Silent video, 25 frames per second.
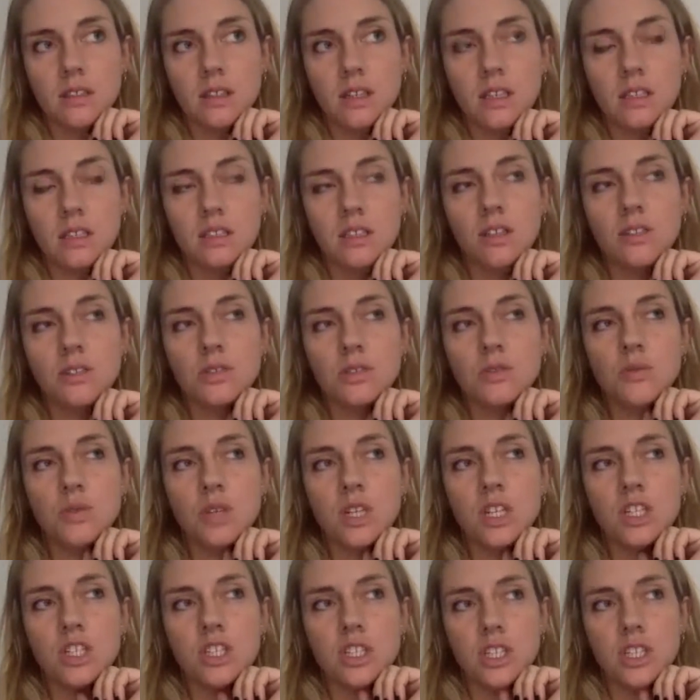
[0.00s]
it doesn't
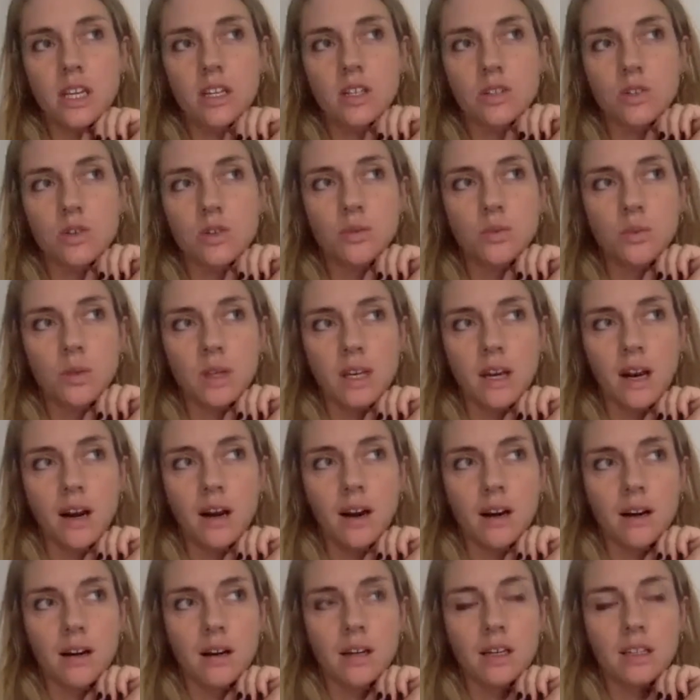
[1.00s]
really change who we
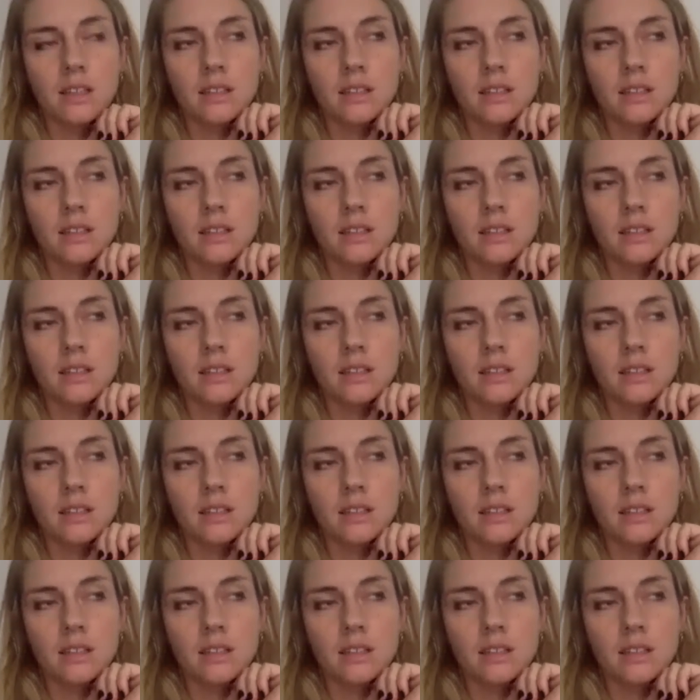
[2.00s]
are.